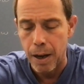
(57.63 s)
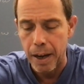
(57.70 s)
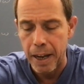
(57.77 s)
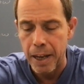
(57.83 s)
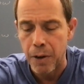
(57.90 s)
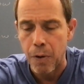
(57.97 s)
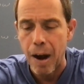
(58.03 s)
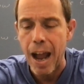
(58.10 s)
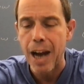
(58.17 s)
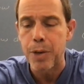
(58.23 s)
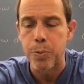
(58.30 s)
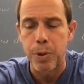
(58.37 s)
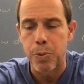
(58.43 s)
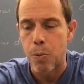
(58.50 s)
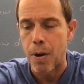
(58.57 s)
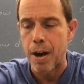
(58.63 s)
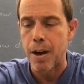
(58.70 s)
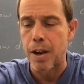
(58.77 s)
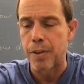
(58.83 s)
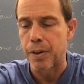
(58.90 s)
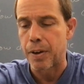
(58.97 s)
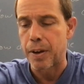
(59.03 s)
interact with one
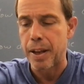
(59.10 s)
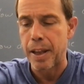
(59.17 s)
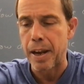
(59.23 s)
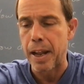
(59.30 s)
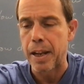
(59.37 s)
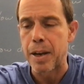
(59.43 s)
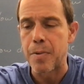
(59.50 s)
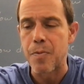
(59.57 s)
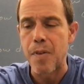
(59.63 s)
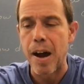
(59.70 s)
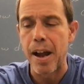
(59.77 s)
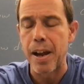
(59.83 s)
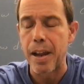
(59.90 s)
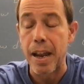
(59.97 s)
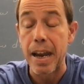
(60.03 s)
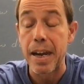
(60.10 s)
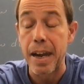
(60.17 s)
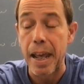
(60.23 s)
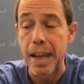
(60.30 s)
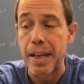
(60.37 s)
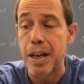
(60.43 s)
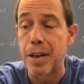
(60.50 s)
another in a
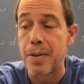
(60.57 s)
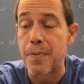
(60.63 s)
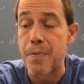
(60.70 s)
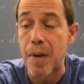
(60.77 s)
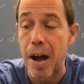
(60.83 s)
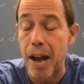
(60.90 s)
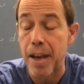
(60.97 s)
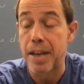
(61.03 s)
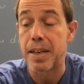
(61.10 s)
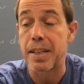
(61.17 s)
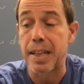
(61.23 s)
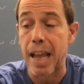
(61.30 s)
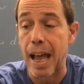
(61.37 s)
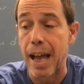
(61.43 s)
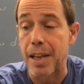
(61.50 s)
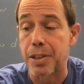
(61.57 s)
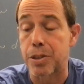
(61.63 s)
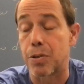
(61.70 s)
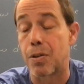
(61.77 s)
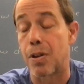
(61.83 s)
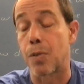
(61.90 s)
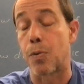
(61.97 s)
confined gas.
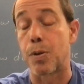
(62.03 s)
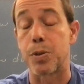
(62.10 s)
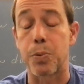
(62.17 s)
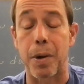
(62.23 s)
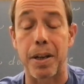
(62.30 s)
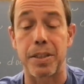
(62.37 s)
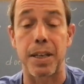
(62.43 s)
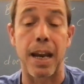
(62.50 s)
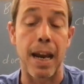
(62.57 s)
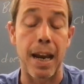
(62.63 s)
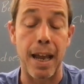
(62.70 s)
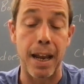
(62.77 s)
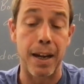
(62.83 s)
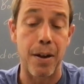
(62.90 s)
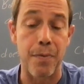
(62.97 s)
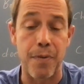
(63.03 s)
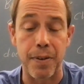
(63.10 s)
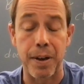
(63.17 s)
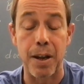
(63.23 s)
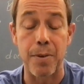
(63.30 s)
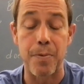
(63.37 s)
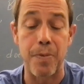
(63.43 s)
So in other words, when I say a
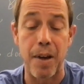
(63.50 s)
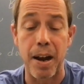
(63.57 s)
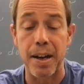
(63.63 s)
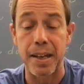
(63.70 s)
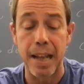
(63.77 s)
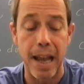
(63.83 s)
confined